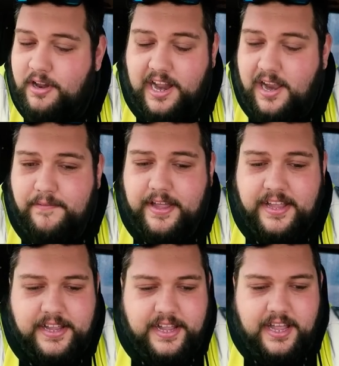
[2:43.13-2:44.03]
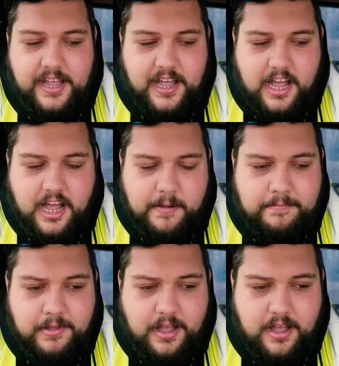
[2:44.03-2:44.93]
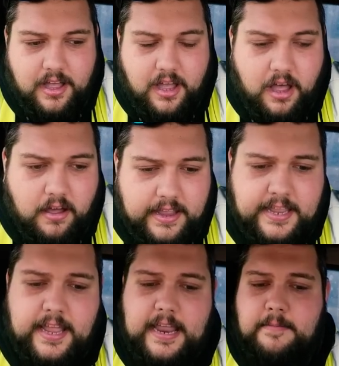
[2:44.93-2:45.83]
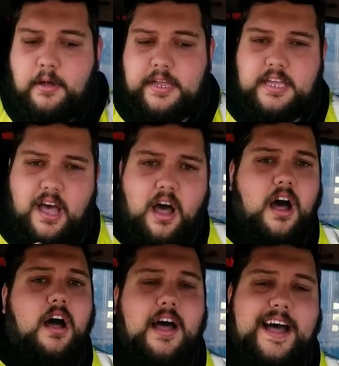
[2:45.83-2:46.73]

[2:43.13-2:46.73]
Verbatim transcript: and I love it. Um, I, in my car,